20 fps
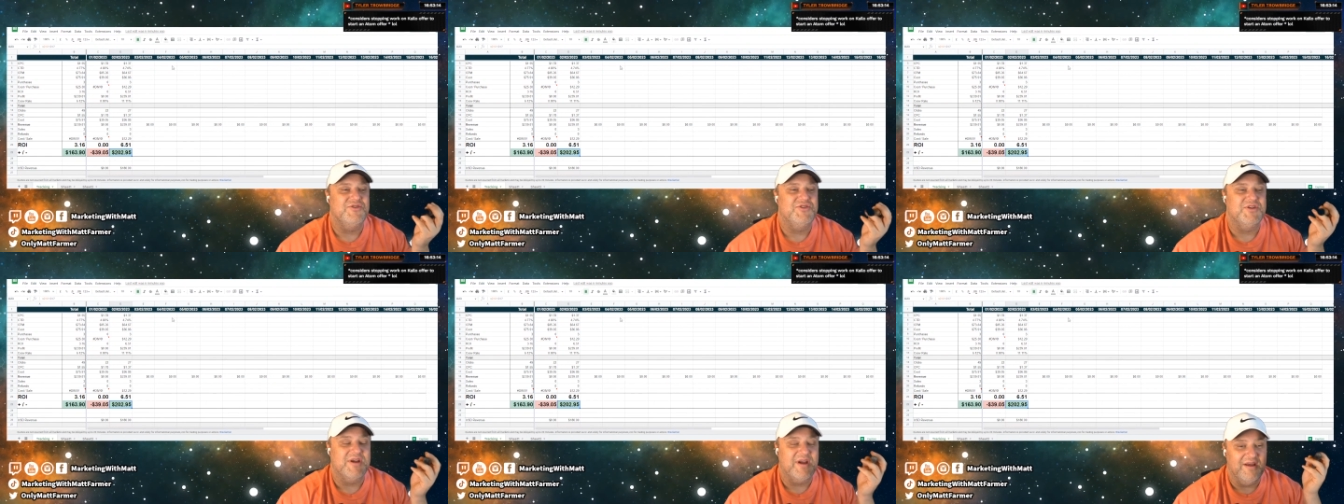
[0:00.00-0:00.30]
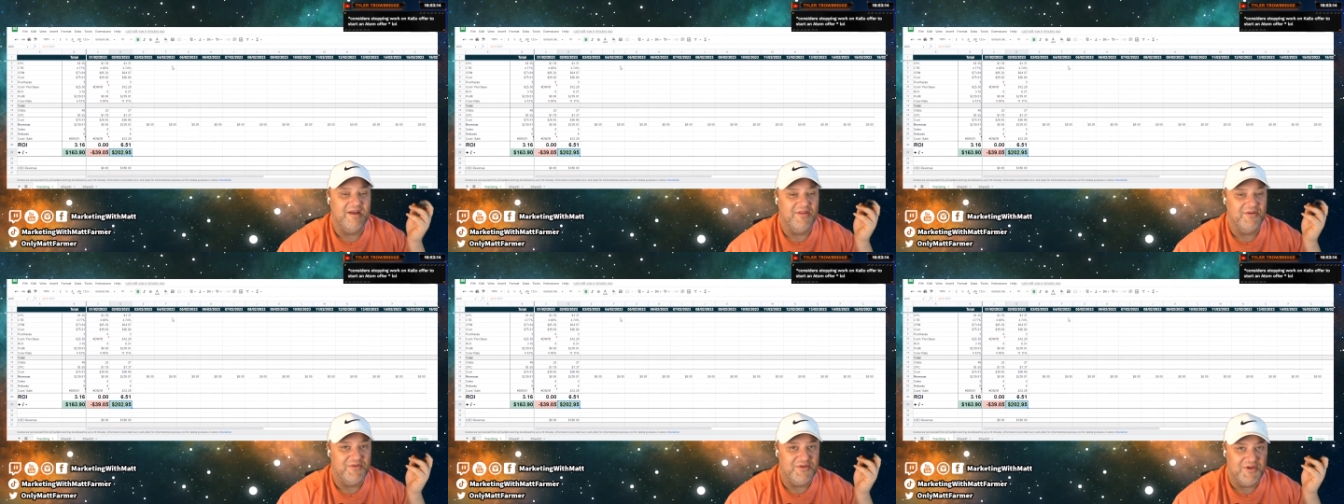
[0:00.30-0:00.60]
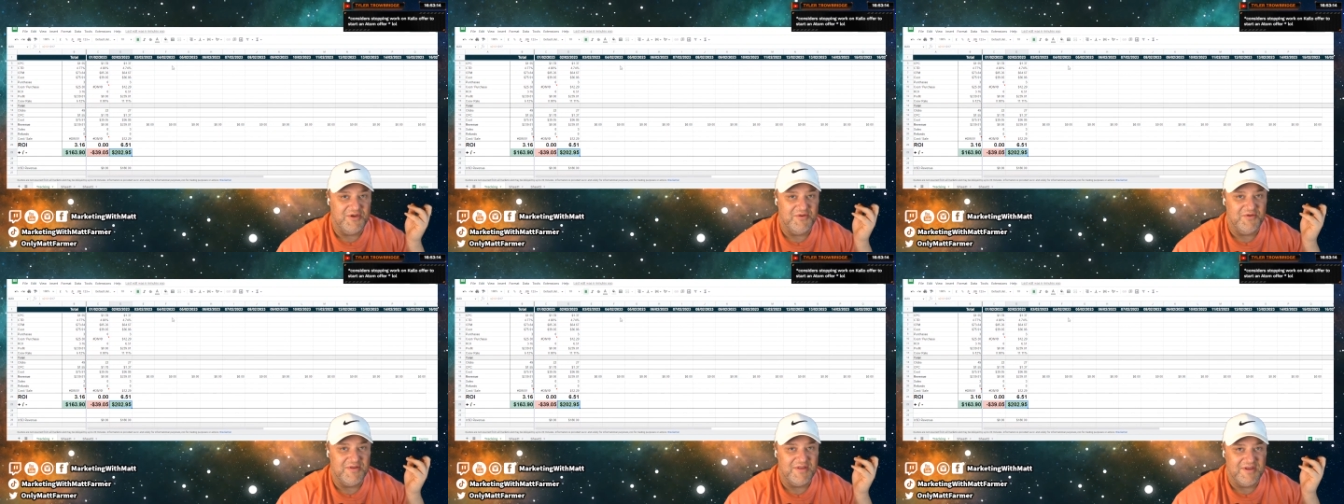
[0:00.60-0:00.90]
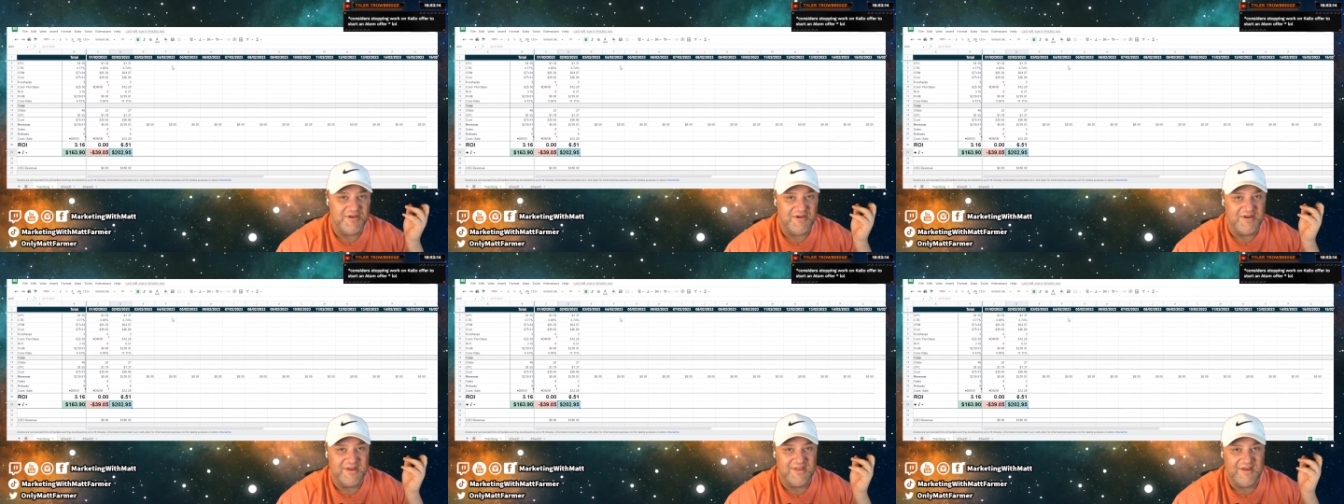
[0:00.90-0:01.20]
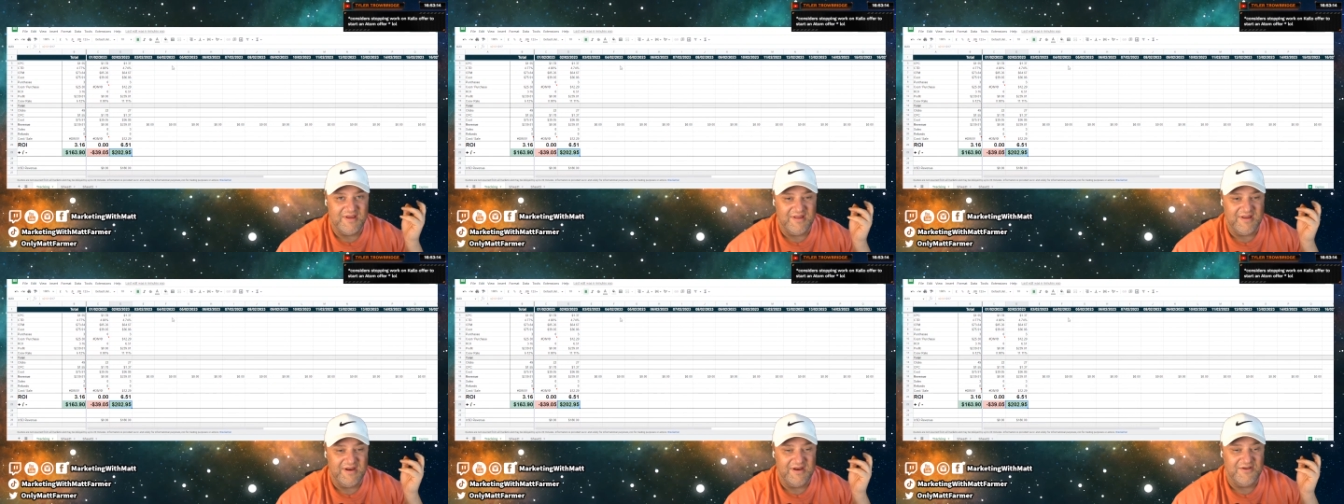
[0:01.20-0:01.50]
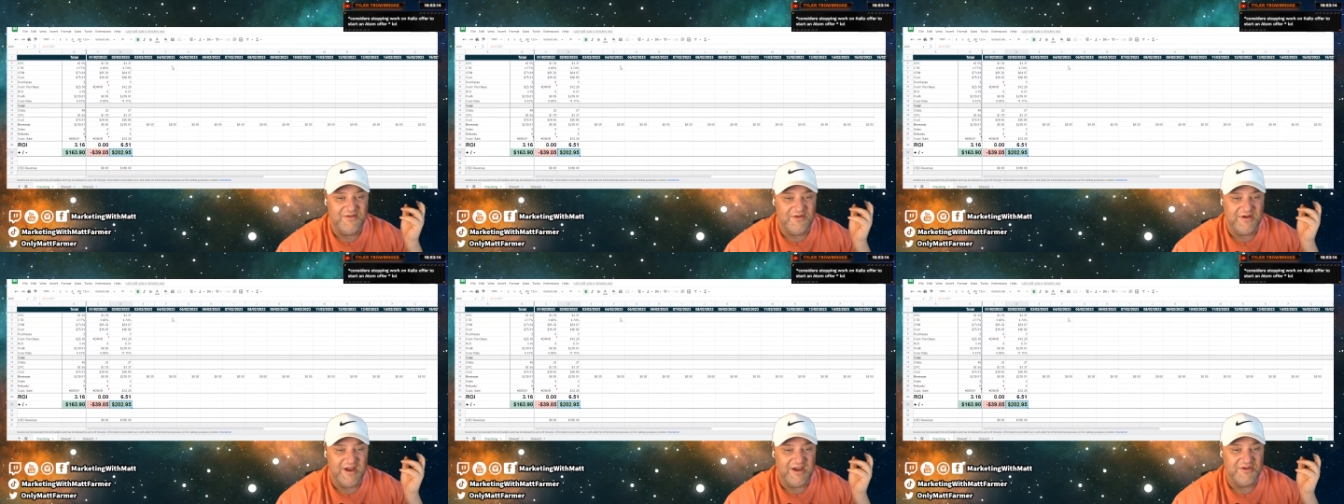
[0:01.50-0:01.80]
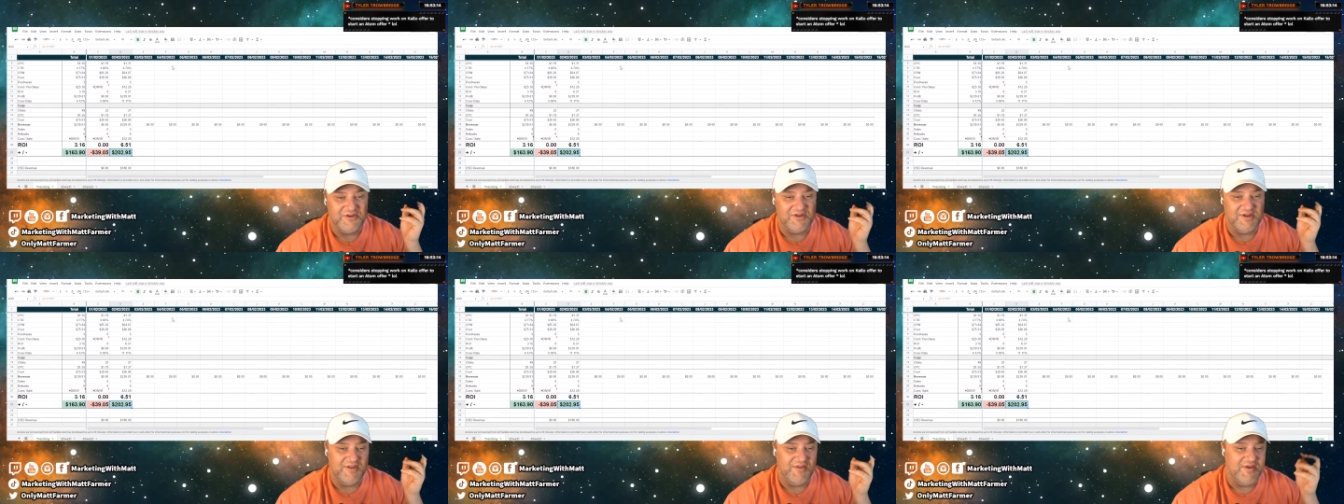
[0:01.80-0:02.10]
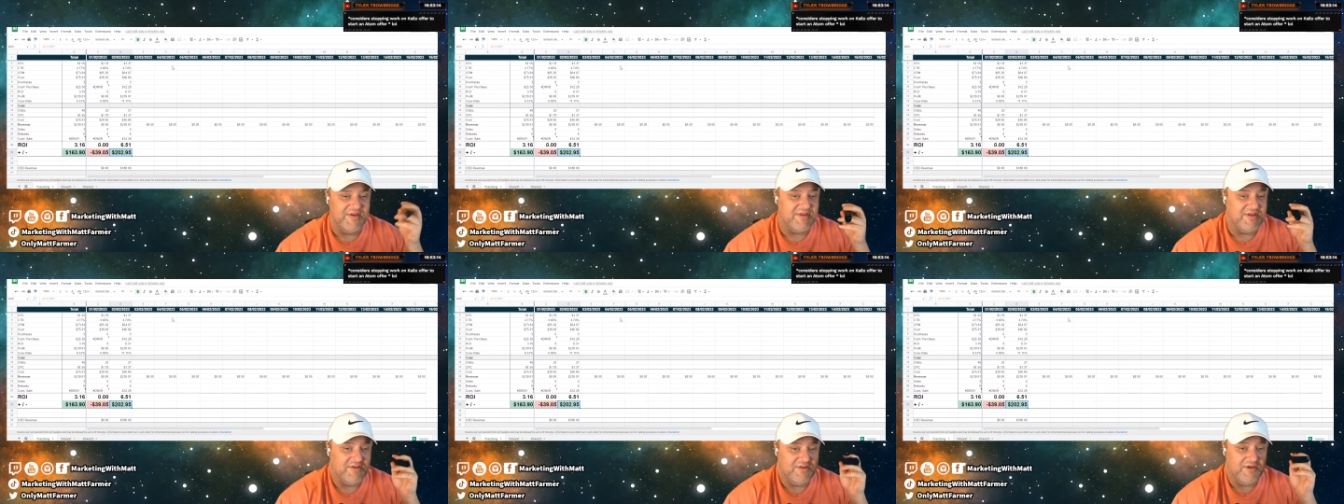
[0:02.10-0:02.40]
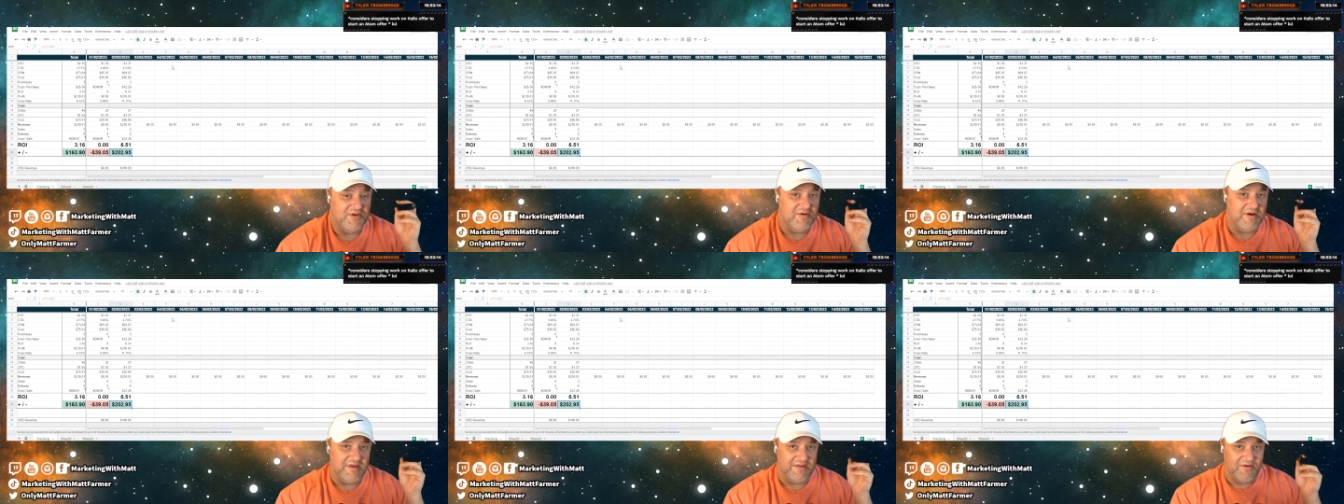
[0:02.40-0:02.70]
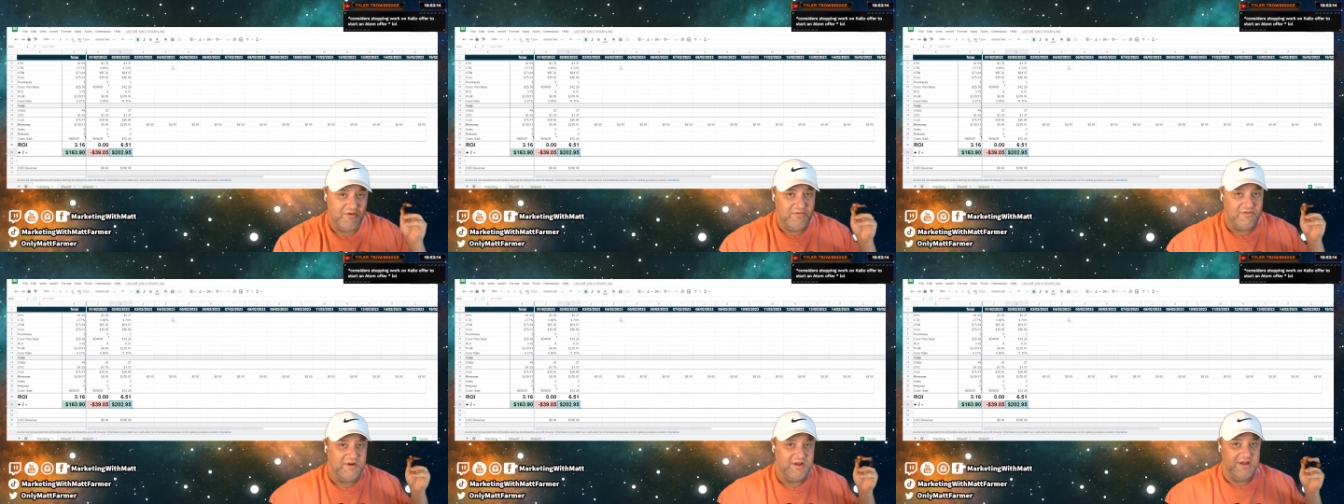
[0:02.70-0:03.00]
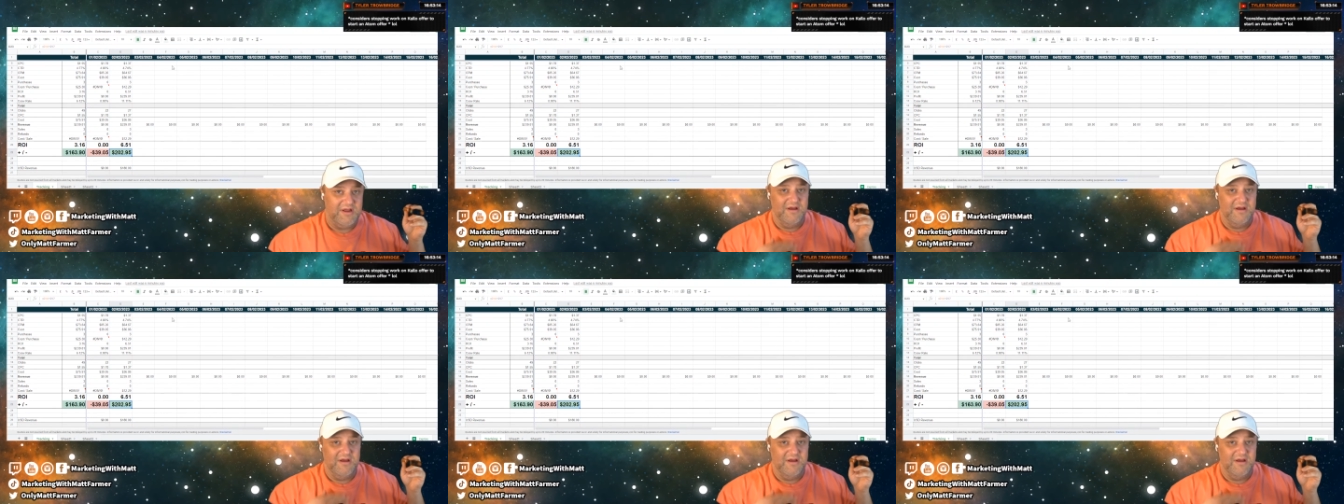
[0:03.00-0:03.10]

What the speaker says: to Kylo 2 is you could sell it internationally. This is US only.